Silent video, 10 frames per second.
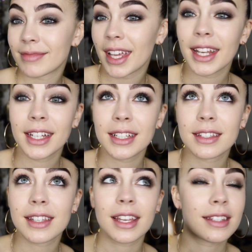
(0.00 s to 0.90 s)
It
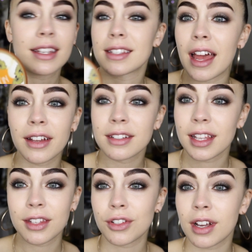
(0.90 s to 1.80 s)
is like
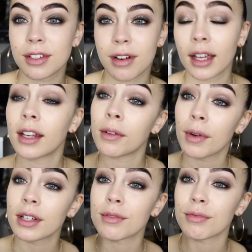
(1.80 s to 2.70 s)
$6 at the drugstore, and it
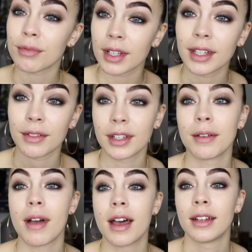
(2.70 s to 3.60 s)
works really,
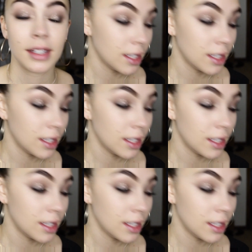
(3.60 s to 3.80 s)
really well.